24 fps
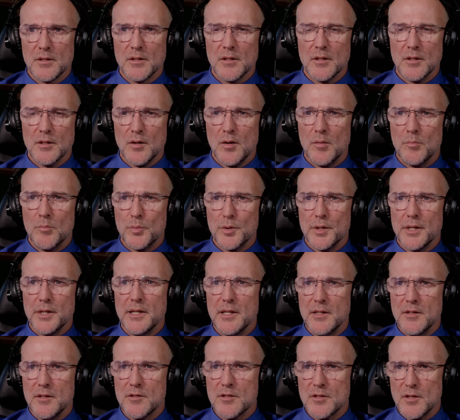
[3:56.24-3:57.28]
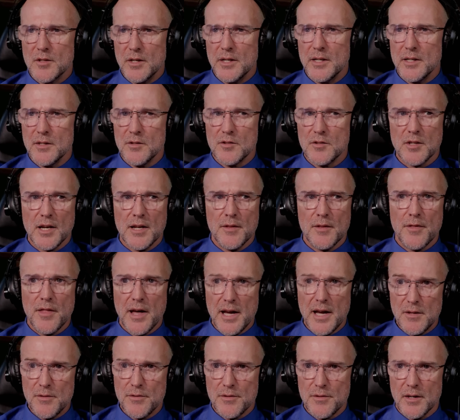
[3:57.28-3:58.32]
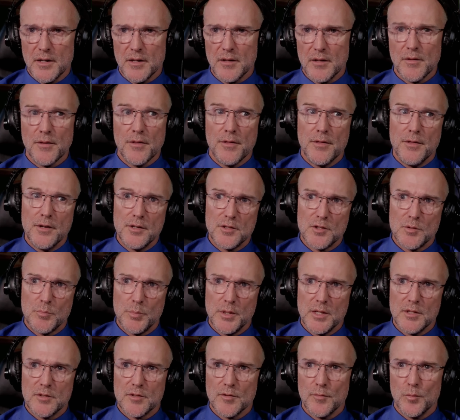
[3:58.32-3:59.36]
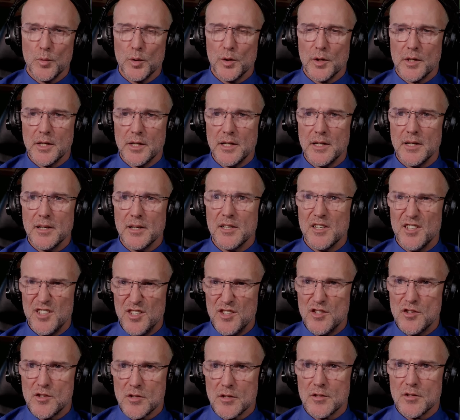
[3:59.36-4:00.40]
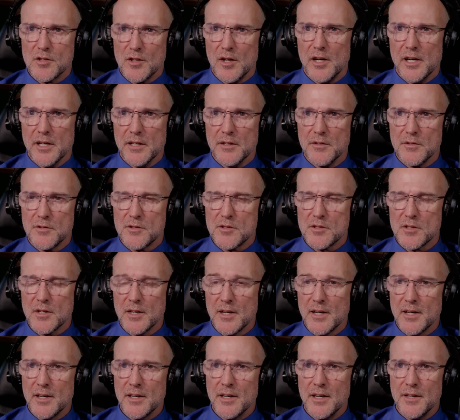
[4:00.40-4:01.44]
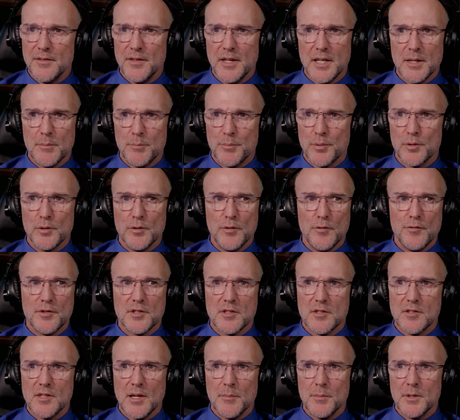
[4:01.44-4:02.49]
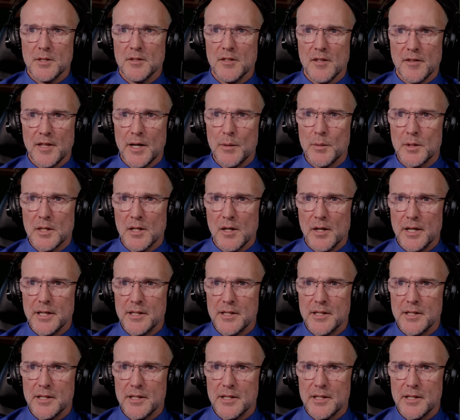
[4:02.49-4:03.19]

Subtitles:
comprehend science, and they think this piece of work here is science and that it proves something that they would like